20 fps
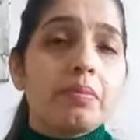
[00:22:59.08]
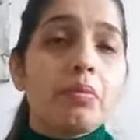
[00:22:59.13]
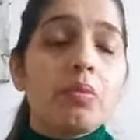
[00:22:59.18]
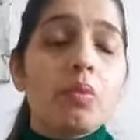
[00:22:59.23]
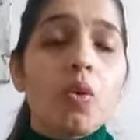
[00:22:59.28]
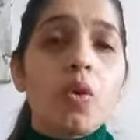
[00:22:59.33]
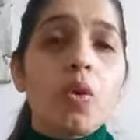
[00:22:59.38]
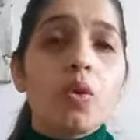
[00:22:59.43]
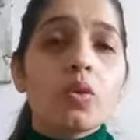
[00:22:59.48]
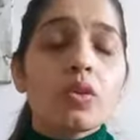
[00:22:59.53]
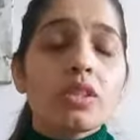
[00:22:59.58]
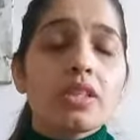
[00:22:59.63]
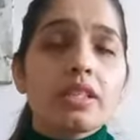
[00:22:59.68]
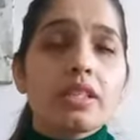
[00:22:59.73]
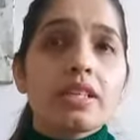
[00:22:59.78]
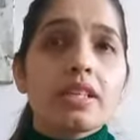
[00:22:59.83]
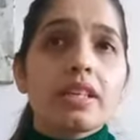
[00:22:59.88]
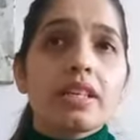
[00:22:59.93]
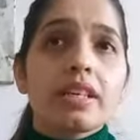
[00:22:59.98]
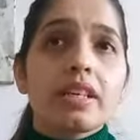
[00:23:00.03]

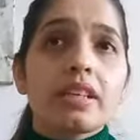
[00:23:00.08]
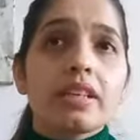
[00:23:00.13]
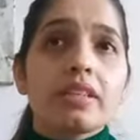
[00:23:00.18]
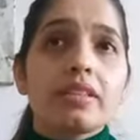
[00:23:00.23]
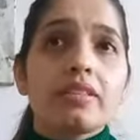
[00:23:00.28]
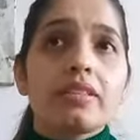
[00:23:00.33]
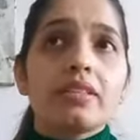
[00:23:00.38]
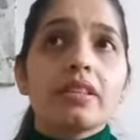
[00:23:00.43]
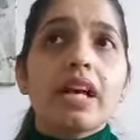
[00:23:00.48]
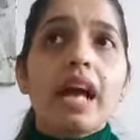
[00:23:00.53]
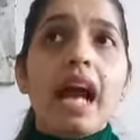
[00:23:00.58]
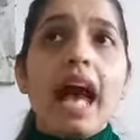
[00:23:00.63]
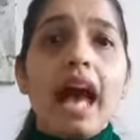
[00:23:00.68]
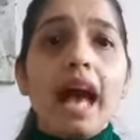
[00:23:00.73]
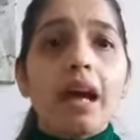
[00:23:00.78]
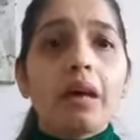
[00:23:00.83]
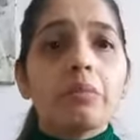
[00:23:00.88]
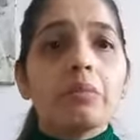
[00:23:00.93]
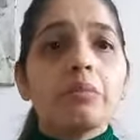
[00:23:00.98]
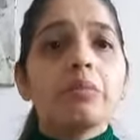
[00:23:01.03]
most
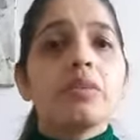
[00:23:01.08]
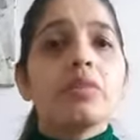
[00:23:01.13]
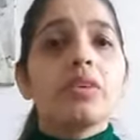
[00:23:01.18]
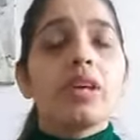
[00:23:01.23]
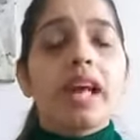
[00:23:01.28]
calm,